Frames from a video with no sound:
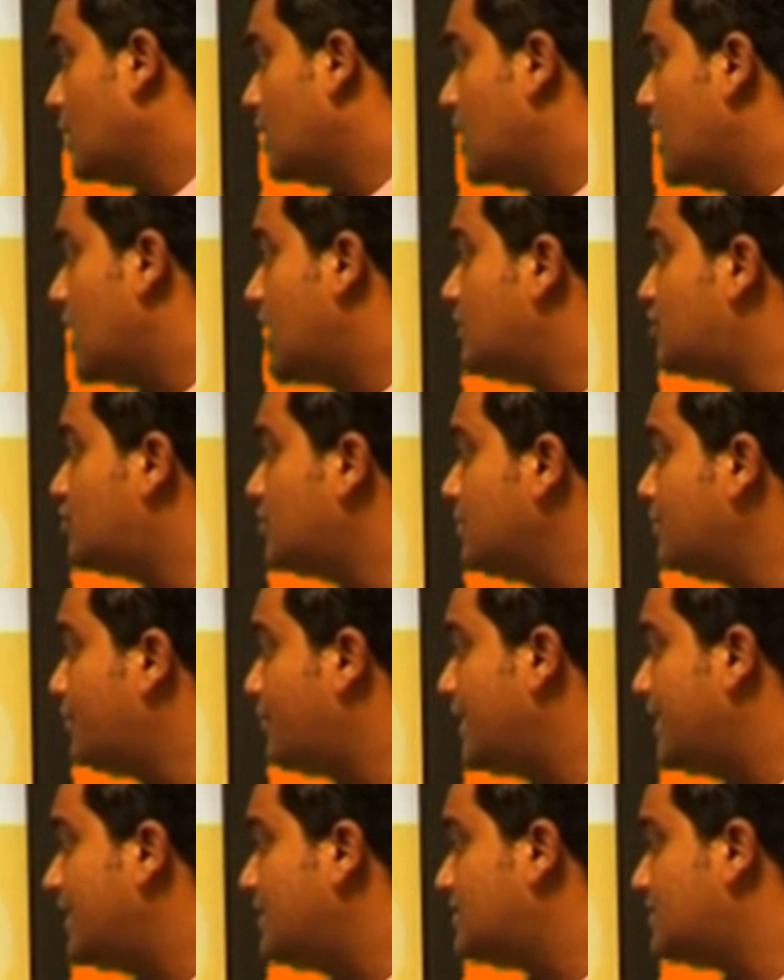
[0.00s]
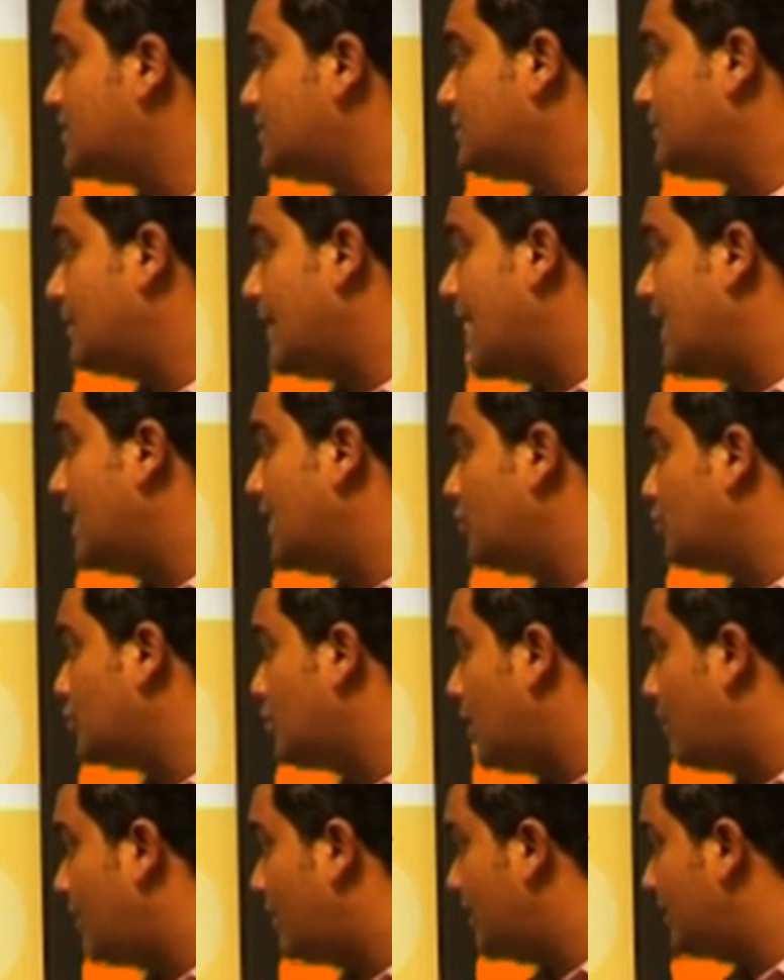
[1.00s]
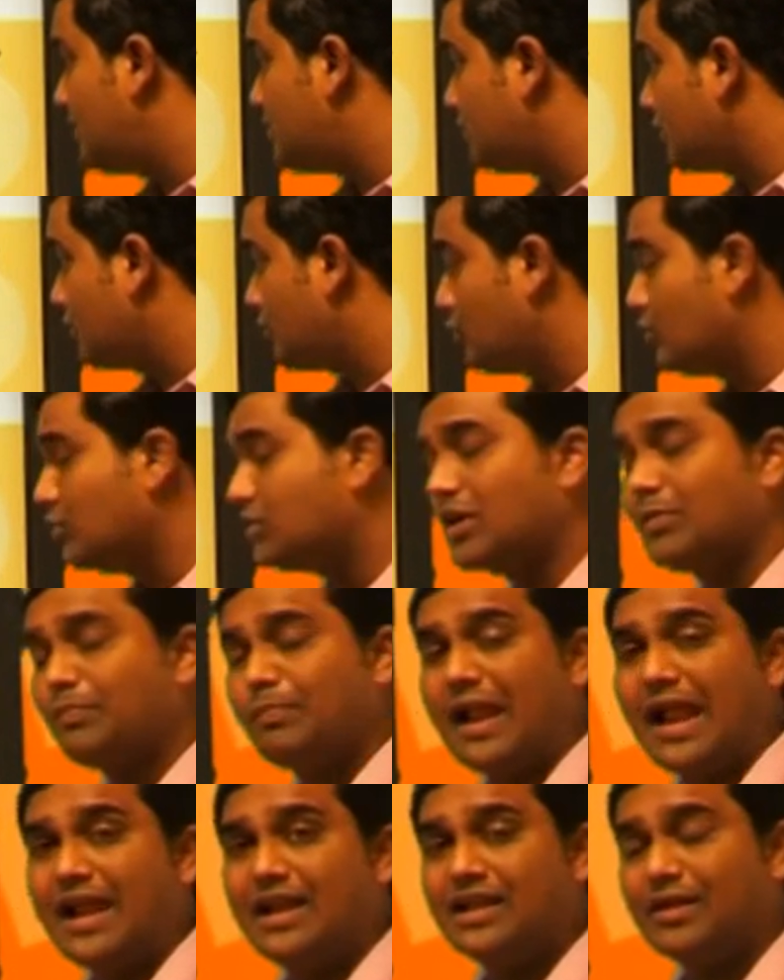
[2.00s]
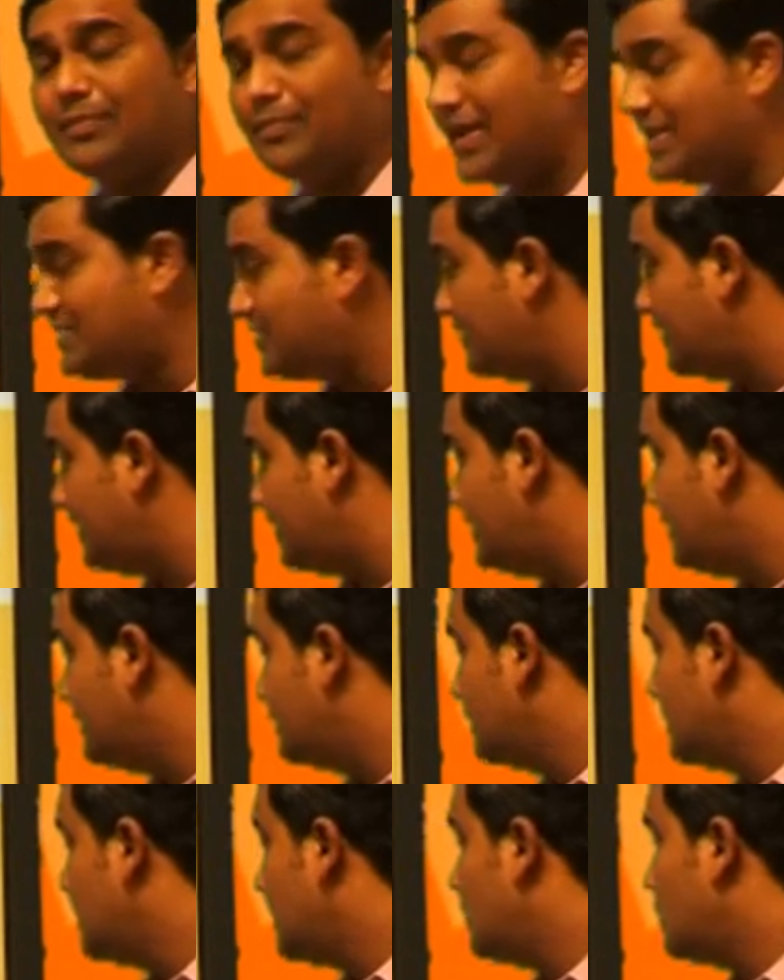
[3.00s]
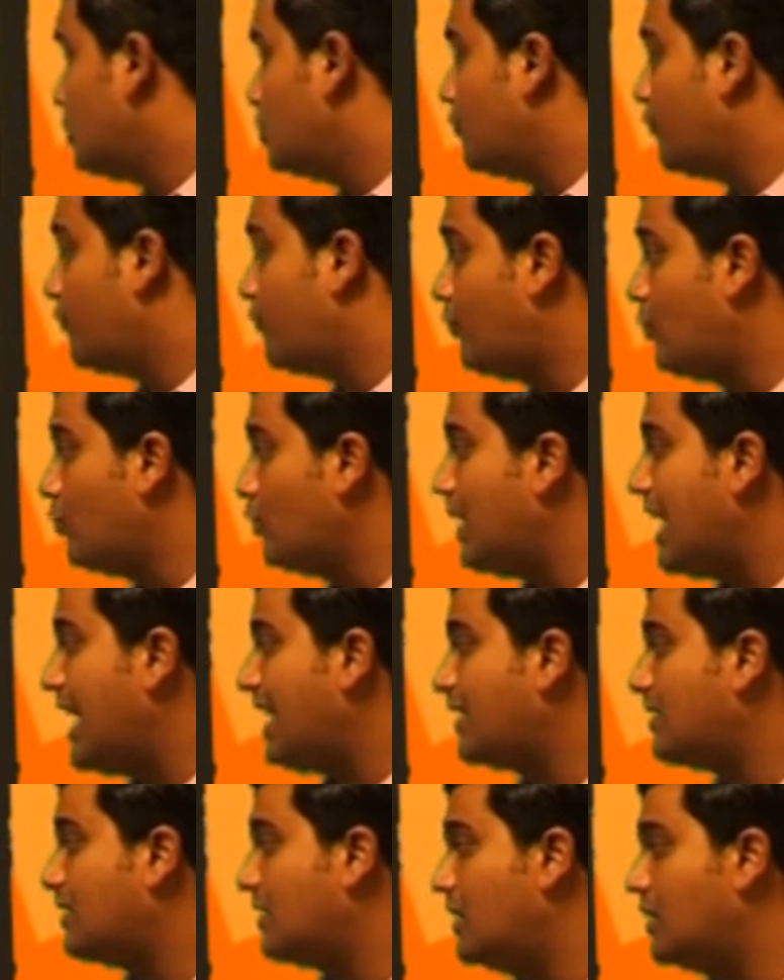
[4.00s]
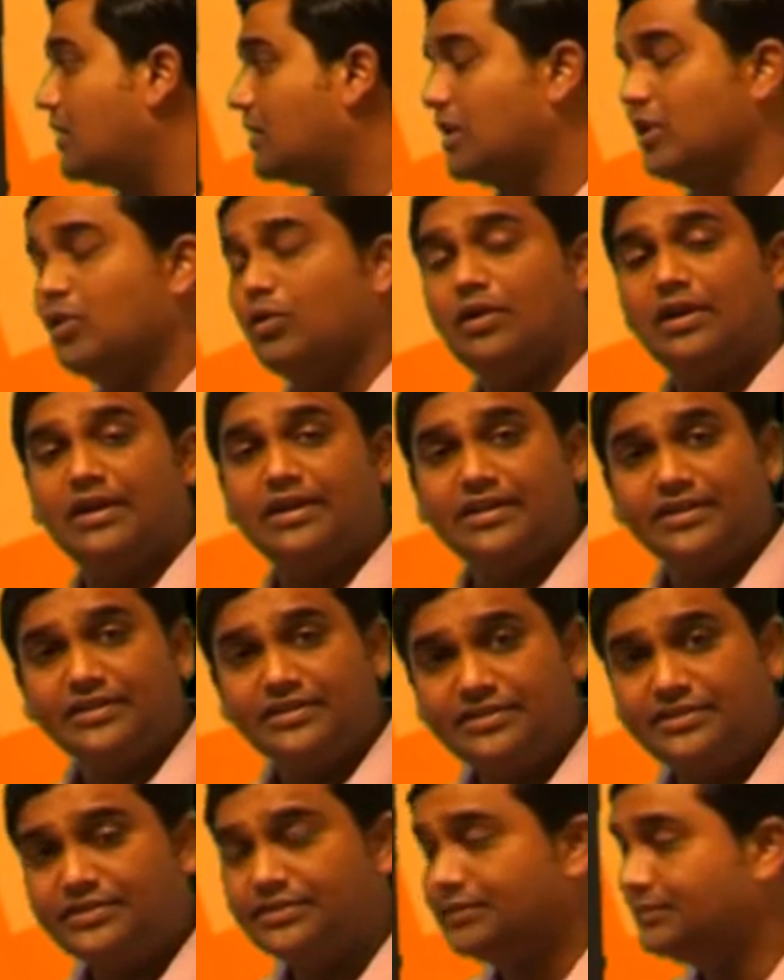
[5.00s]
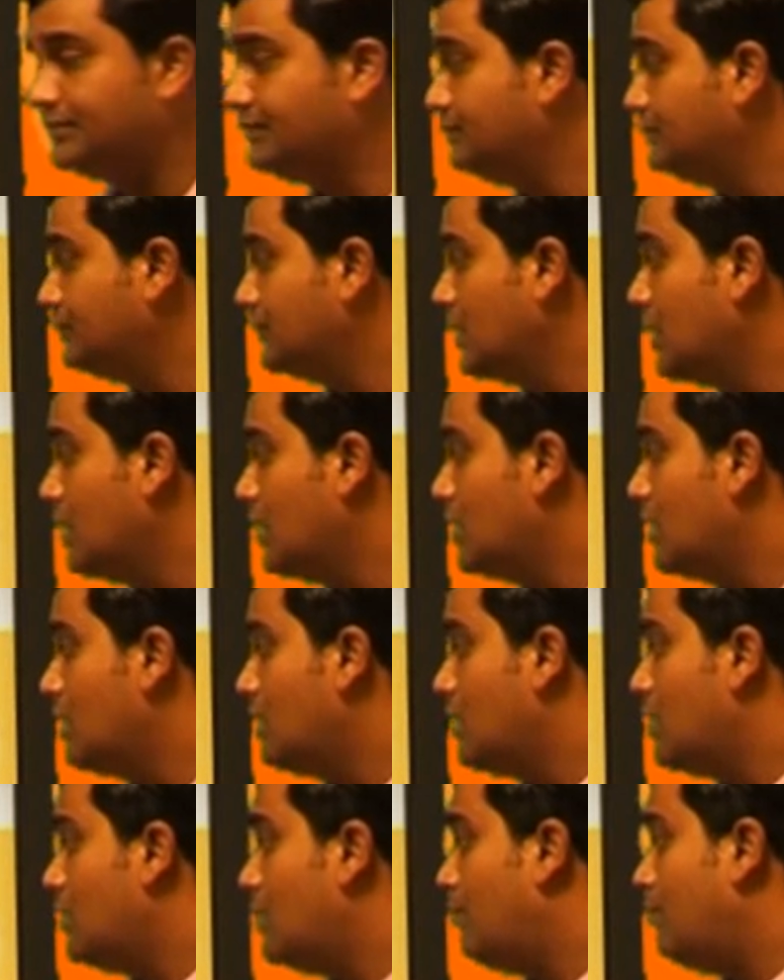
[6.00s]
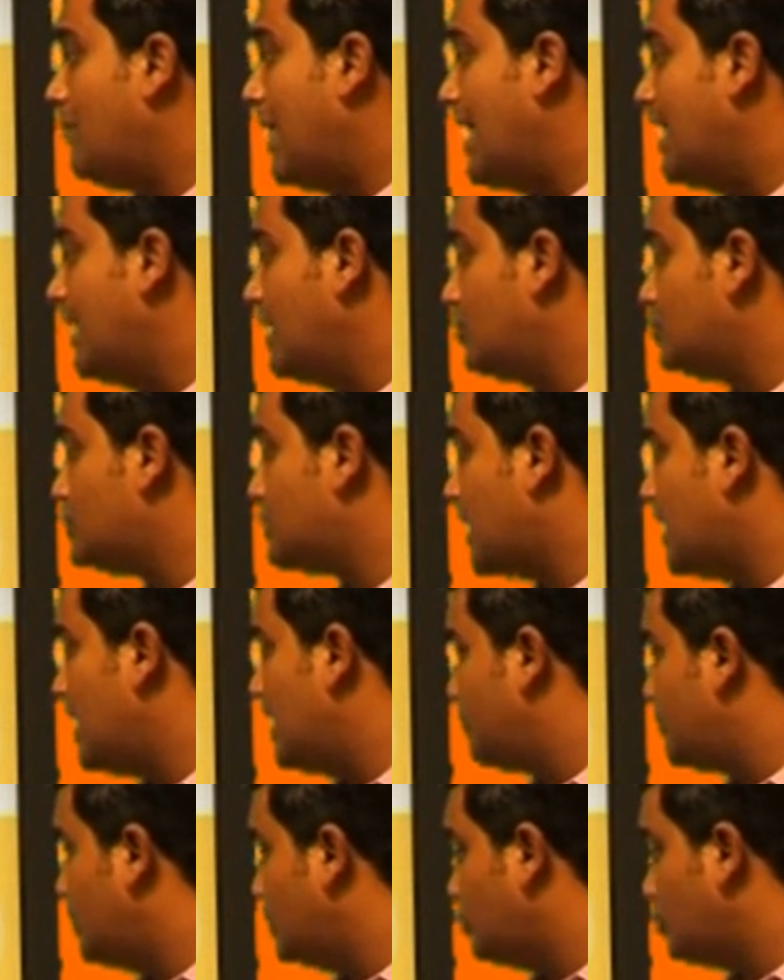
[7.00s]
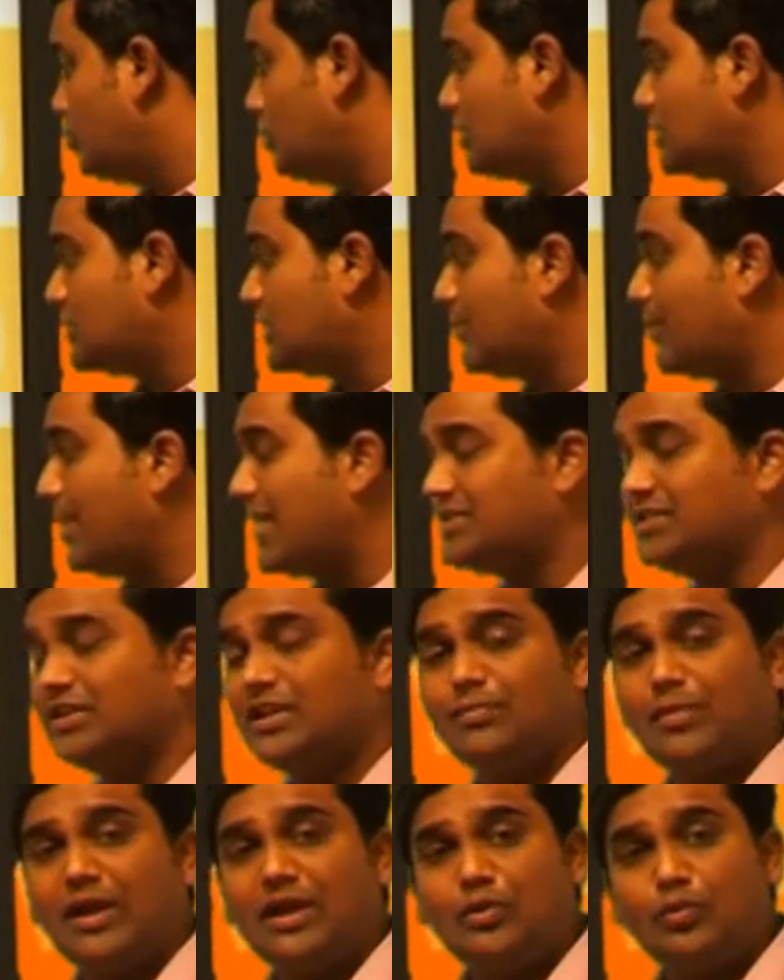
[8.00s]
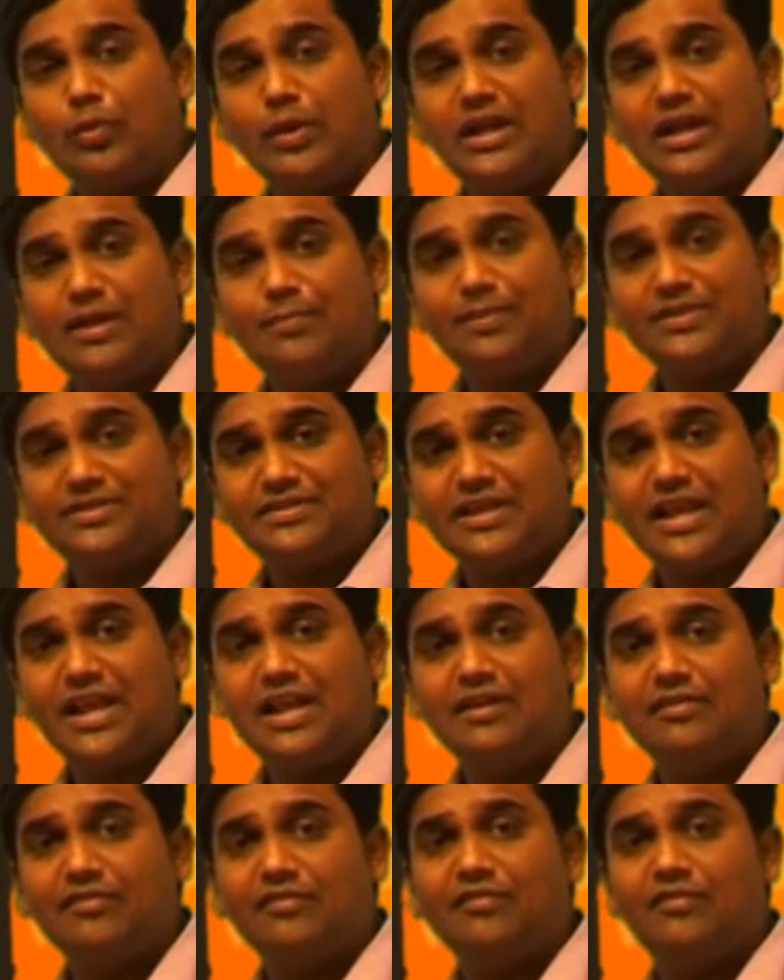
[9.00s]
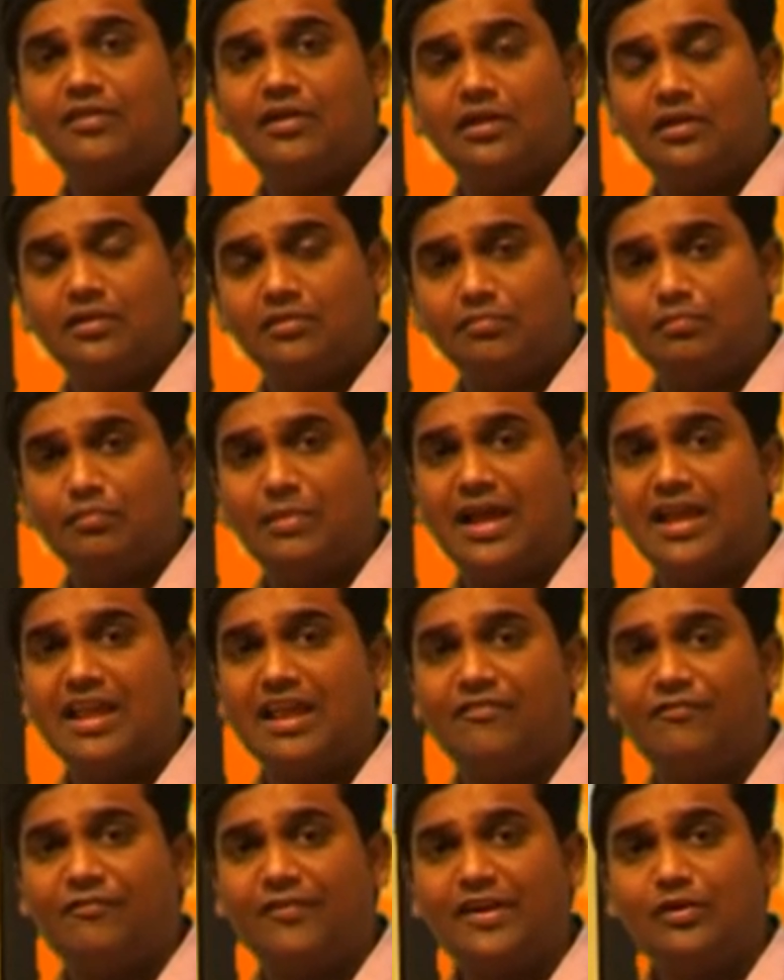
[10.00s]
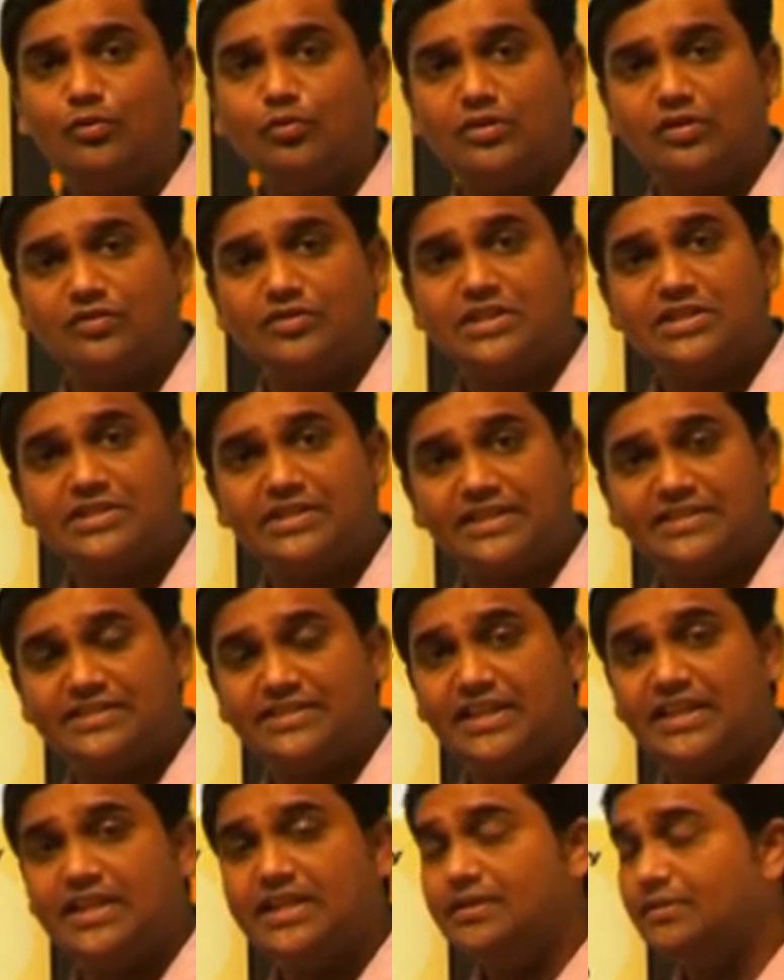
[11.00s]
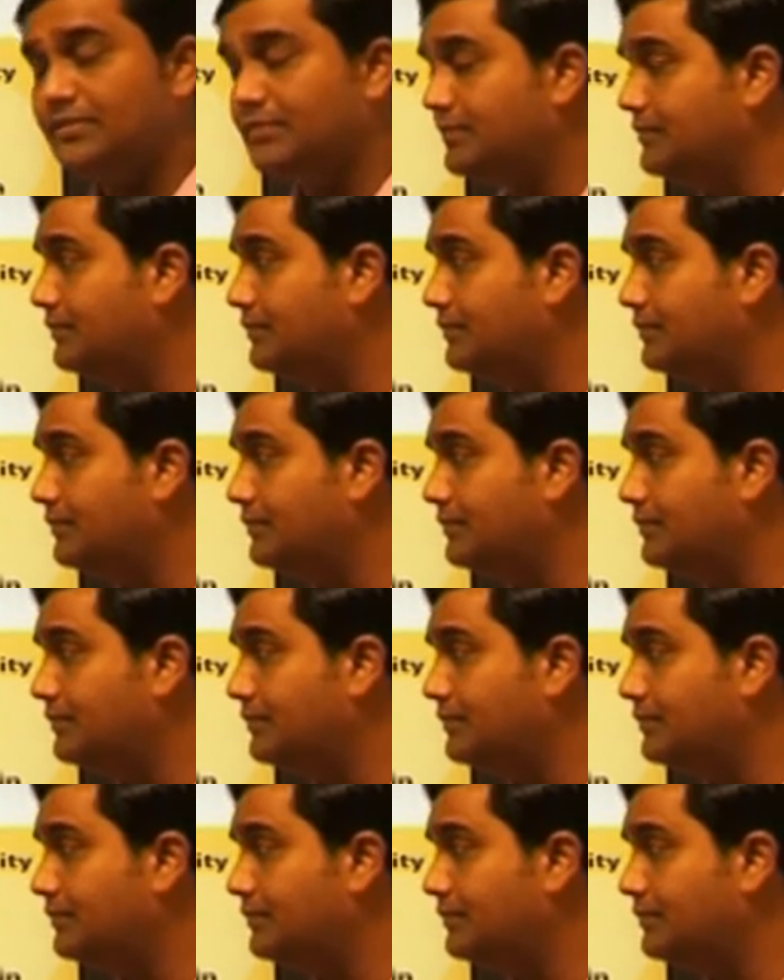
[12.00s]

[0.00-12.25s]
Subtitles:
Asian Paints is planning to double its Rohtak plant capacity to 4 lakh kiloliters, planning to scale up the total capacity by 20% by FY 2016.